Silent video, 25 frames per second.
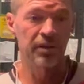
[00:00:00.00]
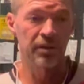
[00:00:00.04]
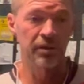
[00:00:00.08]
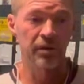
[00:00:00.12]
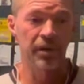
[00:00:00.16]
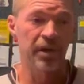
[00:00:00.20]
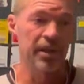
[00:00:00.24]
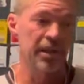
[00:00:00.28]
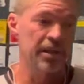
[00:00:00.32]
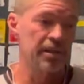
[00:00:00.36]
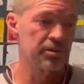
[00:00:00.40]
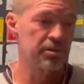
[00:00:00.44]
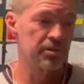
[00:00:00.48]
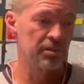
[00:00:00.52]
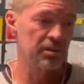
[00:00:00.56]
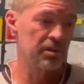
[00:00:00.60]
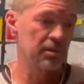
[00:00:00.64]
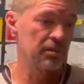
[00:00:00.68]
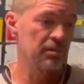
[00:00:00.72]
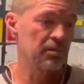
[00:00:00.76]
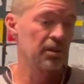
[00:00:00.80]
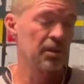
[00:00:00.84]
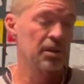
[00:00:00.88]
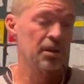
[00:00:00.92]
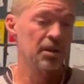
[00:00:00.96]
grain
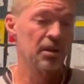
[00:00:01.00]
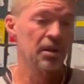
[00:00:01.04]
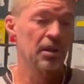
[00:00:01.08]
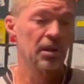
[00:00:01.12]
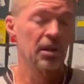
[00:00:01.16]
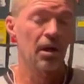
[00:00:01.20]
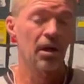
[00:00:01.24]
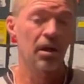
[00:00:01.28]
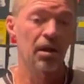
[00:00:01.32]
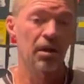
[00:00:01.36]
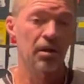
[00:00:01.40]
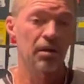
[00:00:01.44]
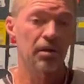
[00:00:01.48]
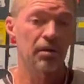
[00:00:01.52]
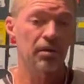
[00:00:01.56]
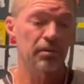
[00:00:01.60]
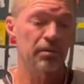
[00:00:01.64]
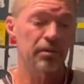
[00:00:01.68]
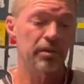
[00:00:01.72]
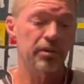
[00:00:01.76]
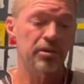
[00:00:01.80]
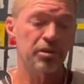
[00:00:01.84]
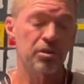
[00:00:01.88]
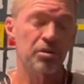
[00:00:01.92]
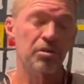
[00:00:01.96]
insert, uh,
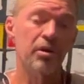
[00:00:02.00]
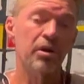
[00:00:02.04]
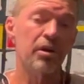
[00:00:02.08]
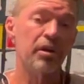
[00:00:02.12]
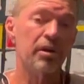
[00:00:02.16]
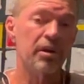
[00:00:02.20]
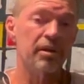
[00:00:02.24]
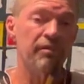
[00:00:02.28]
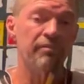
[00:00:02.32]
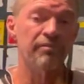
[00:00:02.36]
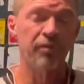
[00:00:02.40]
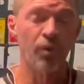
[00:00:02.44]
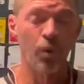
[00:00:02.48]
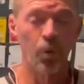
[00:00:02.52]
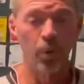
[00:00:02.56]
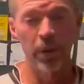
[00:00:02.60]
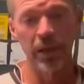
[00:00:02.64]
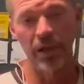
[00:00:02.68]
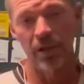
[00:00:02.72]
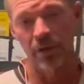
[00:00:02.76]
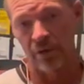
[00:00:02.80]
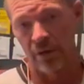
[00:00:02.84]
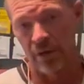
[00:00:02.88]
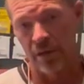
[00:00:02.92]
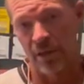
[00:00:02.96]
240
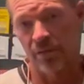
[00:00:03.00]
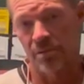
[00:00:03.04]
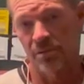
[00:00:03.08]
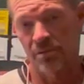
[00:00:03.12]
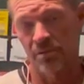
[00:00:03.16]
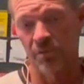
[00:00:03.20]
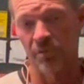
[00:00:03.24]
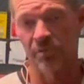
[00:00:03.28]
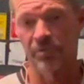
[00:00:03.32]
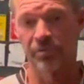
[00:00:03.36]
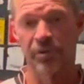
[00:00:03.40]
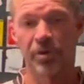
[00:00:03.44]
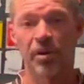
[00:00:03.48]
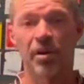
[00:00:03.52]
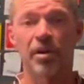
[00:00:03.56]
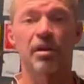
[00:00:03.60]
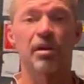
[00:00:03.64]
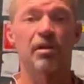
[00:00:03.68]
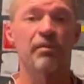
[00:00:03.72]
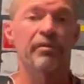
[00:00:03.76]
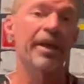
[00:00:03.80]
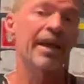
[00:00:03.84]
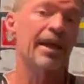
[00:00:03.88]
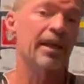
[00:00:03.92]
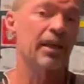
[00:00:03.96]
grains on the front
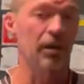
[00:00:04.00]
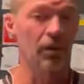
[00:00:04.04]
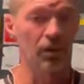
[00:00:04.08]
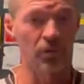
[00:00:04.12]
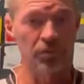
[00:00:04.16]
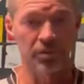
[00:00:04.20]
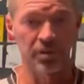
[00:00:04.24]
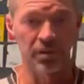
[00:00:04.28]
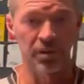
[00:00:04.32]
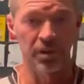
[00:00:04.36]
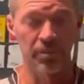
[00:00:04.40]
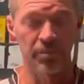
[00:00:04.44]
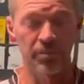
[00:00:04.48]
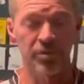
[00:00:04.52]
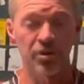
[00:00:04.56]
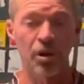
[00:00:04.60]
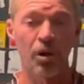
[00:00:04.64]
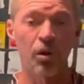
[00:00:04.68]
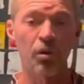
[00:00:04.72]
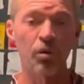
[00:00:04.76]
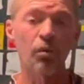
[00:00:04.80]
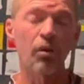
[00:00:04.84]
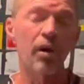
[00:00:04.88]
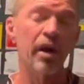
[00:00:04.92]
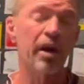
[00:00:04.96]
of that gold tip.
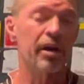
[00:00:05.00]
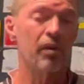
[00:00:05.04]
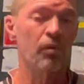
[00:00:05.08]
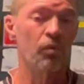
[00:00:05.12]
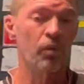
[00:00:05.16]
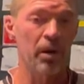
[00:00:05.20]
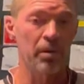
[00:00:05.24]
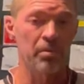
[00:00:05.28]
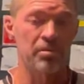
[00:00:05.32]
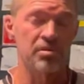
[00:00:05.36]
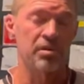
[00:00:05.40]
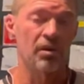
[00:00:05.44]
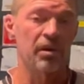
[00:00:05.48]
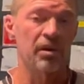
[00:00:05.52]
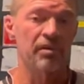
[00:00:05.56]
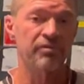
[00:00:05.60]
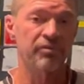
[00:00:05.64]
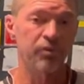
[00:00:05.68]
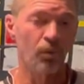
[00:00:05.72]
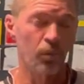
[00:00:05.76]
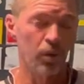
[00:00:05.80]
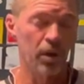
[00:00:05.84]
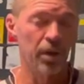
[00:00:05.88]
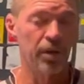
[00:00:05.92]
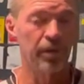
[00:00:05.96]
Total air weight was only
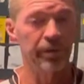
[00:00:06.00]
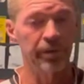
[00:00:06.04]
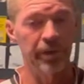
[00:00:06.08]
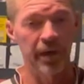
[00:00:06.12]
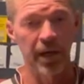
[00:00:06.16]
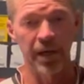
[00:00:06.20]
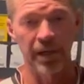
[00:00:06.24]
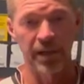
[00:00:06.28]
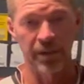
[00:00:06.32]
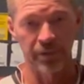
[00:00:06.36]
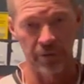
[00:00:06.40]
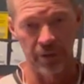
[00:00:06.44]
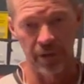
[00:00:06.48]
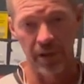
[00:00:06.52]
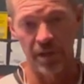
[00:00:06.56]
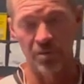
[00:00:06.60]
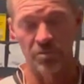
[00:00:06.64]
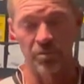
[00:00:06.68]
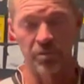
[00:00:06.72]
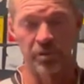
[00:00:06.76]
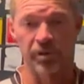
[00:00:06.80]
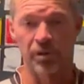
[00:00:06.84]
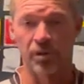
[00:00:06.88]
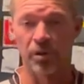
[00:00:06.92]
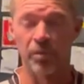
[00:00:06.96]
480 grains
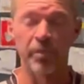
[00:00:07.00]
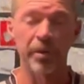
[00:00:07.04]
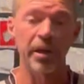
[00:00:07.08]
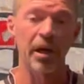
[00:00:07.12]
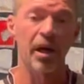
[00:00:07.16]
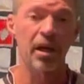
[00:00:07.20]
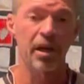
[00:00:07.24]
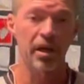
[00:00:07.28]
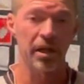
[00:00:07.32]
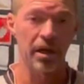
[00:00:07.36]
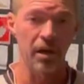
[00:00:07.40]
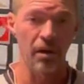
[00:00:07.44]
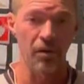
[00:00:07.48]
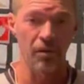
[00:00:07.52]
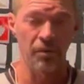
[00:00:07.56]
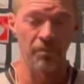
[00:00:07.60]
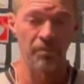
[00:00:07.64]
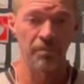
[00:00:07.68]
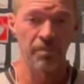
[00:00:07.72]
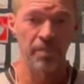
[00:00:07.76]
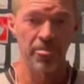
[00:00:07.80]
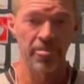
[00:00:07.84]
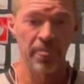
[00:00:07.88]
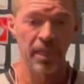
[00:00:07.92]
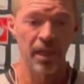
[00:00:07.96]
with luminoc and all
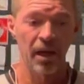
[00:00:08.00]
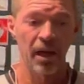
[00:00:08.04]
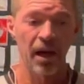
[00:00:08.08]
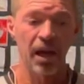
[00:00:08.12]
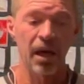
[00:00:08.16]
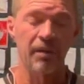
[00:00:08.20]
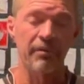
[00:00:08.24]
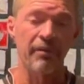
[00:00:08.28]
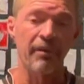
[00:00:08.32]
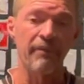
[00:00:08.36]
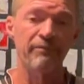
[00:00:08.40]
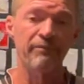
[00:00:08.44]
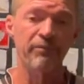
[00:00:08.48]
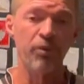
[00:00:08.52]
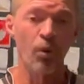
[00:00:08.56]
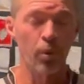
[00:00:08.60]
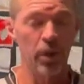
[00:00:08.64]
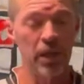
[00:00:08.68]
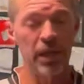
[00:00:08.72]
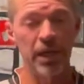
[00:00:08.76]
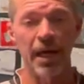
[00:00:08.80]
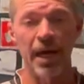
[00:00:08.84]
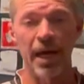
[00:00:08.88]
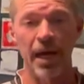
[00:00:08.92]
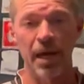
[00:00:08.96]
out of a
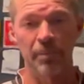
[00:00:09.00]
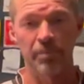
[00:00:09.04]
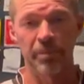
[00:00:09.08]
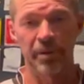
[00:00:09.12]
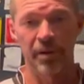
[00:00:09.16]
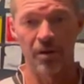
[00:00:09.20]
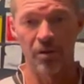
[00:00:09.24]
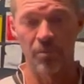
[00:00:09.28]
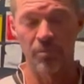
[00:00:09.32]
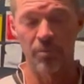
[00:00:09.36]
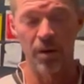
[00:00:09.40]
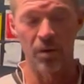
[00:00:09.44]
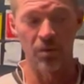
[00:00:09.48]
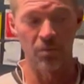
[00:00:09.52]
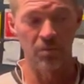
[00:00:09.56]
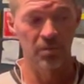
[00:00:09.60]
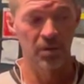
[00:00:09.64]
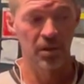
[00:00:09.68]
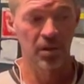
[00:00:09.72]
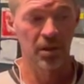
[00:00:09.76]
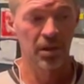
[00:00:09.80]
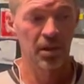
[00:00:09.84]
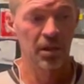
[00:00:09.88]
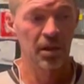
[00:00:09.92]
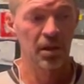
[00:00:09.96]
49 pound boat.
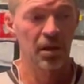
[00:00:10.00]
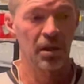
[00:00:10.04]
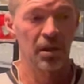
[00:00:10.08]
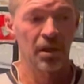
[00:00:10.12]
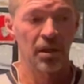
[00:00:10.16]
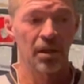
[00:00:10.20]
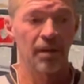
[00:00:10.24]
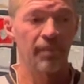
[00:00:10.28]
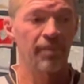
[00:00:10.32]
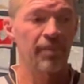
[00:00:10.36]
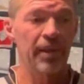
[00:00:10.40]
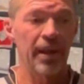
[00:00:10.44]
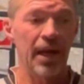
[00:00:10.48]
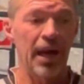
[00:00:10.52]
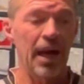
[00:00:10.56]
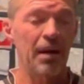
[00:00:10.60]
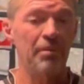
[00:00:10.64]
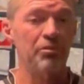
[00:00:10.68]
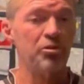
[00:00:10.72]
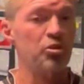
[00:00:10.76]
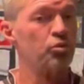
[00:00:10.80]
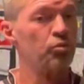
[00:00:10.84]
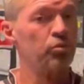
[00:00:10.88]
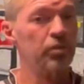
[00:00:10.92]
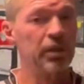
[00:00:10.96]
I
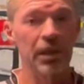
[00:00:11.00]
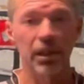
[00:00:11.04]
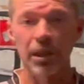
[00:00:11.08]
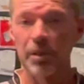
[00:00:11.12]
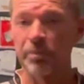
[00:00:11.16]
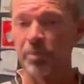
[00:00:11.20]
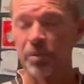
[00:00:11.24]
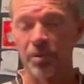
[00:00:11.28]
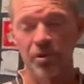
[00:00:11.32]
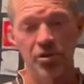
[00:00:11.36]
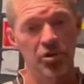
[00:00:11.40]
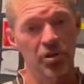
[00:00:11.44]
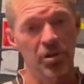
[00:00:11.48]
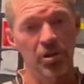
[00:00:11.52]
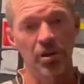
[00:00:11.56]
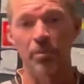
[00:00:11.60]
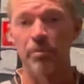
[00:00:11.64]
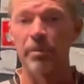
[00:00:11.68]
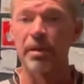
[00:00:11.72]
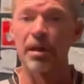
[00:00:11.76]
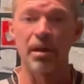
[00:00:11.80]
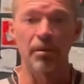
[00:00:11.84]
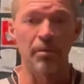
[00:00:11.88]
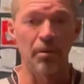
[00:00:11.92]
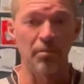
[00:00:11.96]
was really pushing the
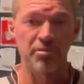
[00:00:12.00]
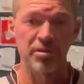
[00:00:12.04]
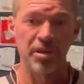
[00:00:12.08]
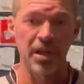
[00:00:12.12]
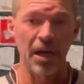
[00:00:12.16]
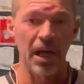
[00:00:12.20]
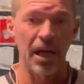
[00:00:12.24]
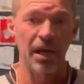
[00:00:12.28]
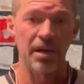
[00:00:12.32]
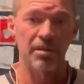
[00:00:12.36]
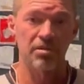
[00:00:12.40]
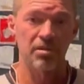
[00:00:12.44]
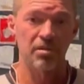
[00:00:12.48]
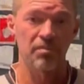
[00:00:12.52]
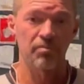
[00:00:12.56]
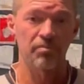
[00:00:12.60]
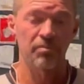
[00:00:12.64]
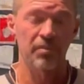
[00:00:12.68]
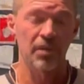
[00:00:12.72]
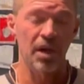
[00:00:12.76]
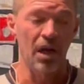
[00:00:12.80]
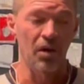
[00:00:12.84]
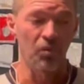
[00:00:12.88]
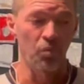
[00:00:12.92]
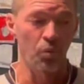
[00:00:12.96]
minimums, guys.
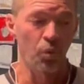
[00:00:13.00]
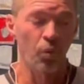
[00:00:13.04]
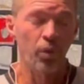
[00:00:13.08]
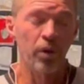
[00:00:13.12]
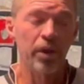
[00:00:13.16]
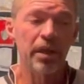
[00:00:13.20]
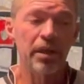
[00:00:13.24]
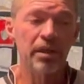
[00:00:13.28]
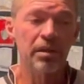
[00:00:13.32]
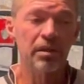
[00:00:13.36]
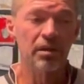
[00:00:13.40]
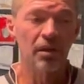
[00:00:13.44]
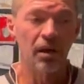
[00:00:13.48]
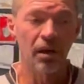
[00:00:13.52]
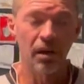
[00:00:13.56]
I wanted to